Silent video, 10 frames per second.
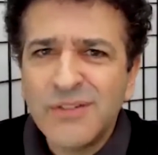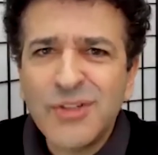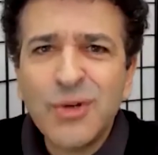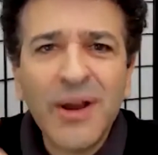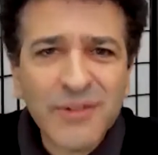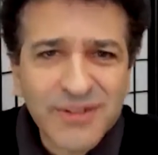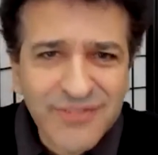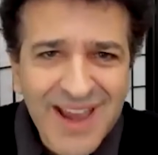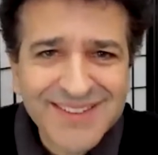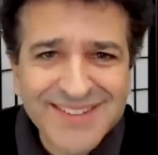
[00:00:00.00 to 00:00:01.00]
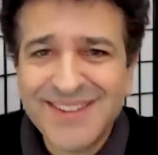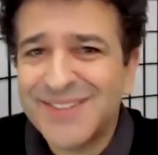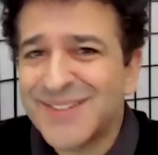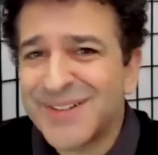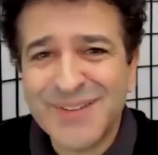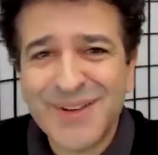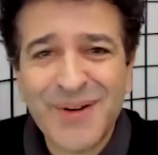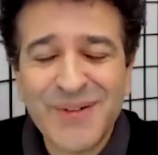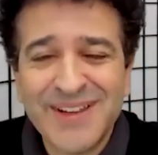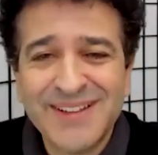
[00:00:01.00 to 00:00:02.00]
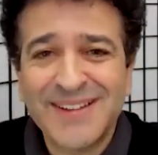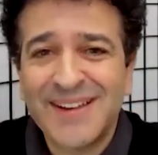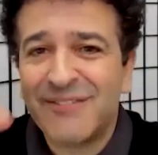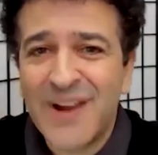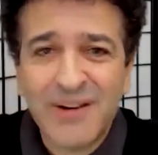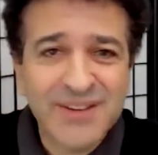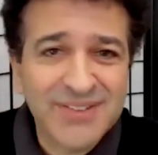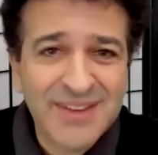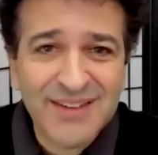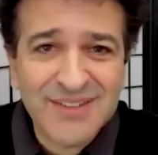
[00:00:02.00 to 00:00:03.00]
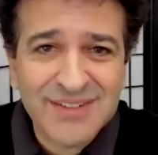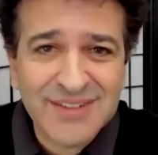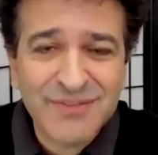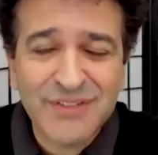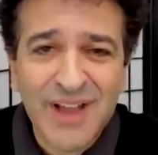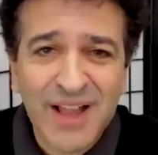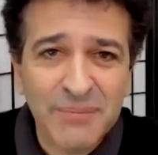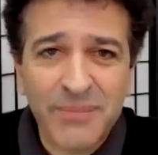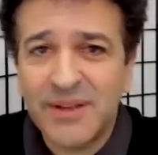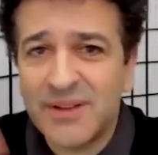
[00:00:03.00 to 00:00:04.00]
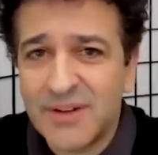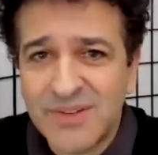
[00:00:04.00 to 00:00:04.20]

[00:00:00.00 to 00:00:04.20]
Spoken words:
200 vaccines or so in various stages of development,